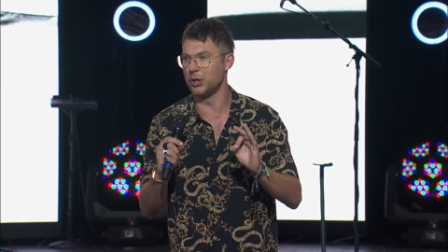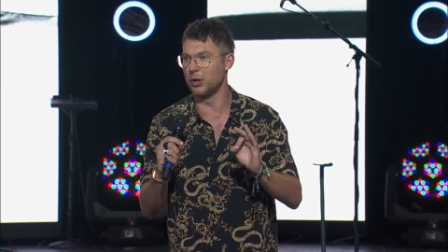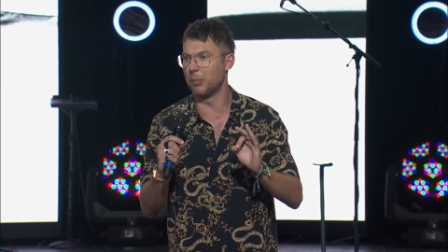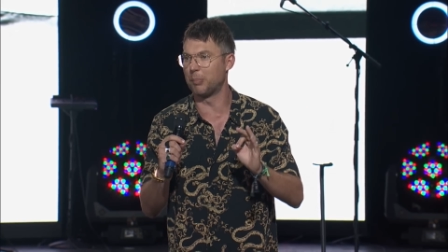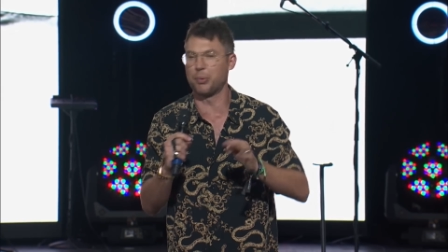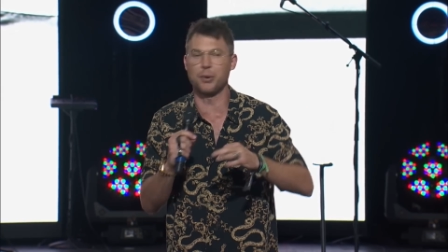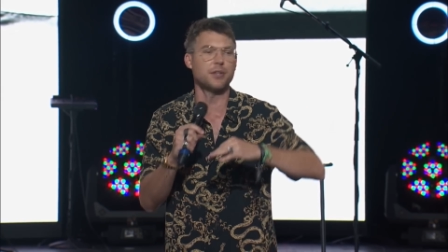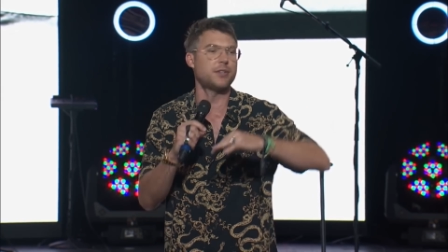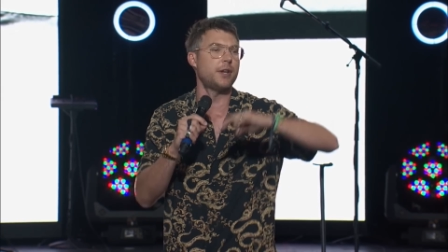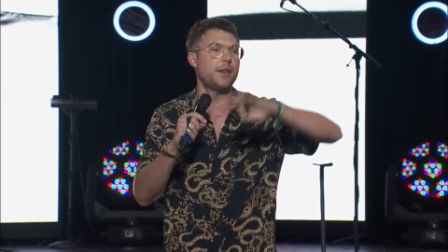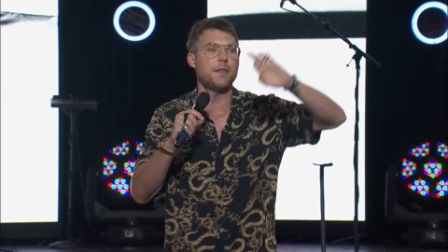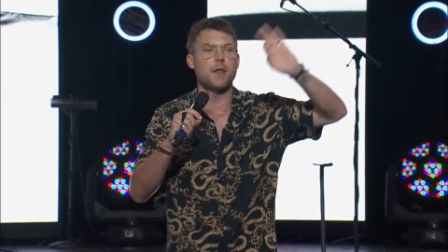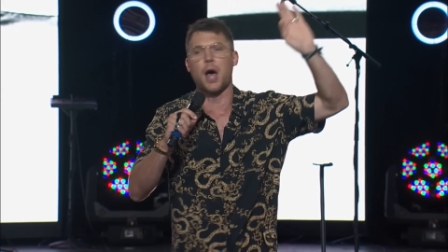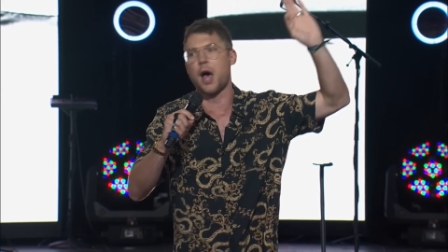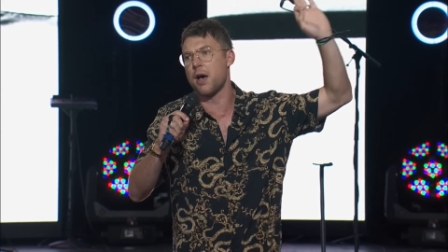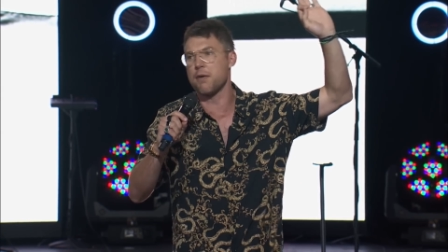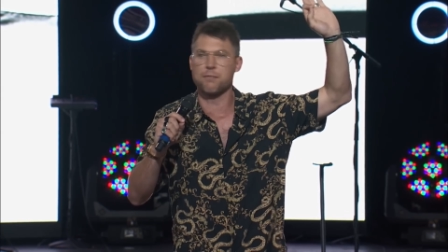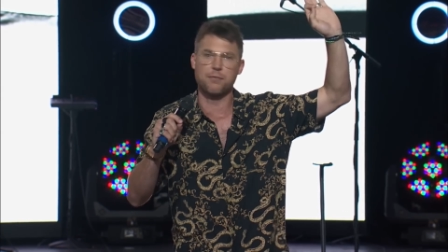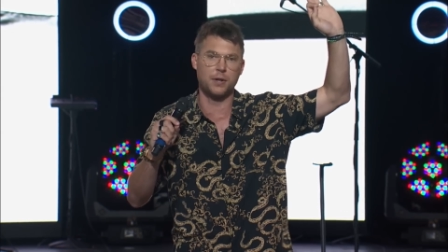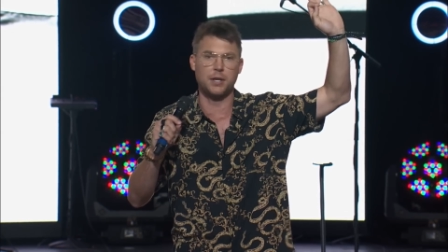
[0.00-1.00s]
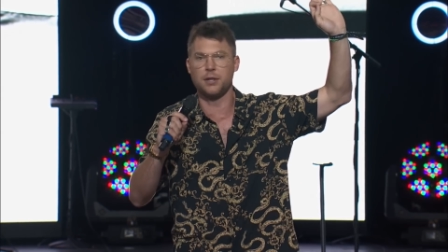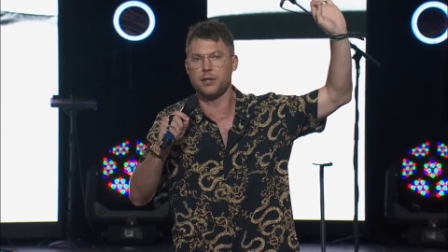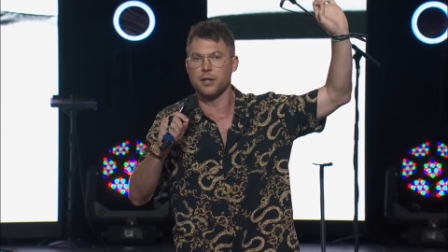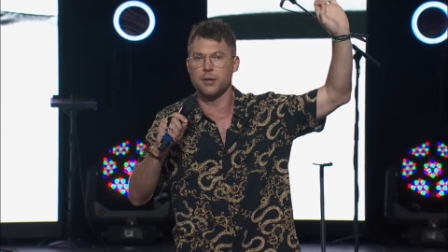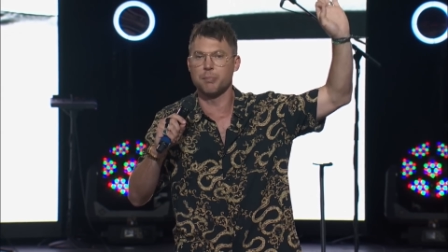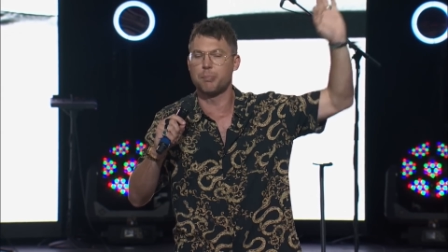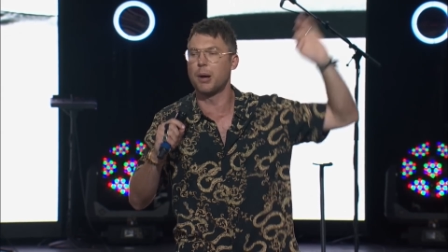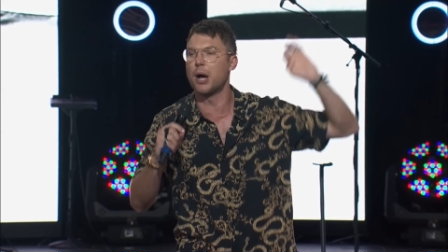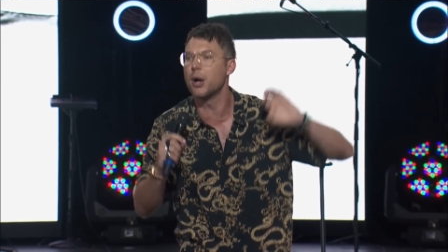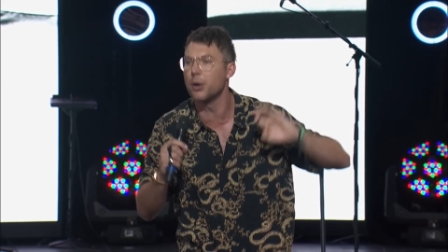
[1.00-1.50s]
you know, printed in the
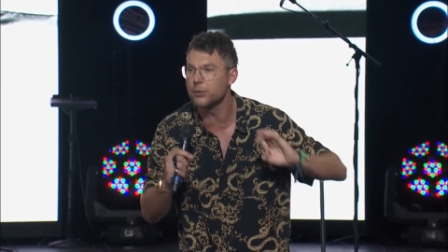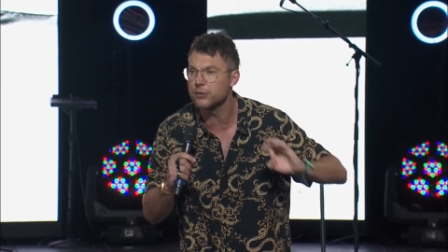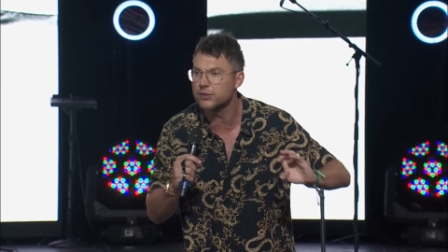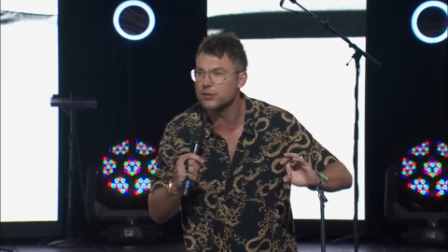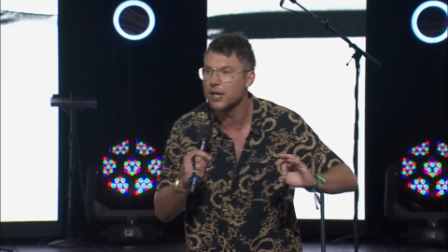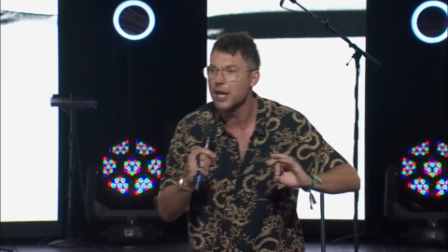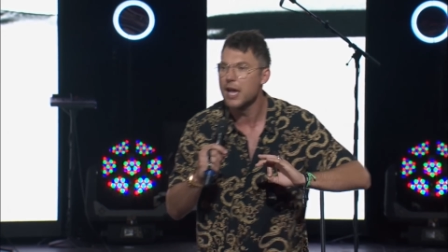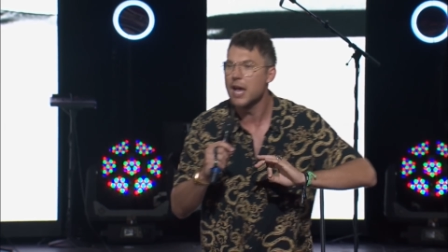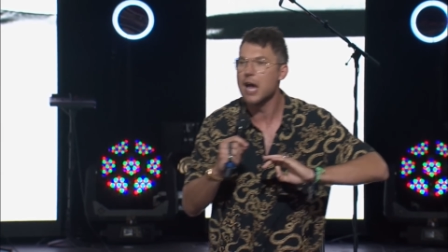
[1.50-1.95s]
Huffington Post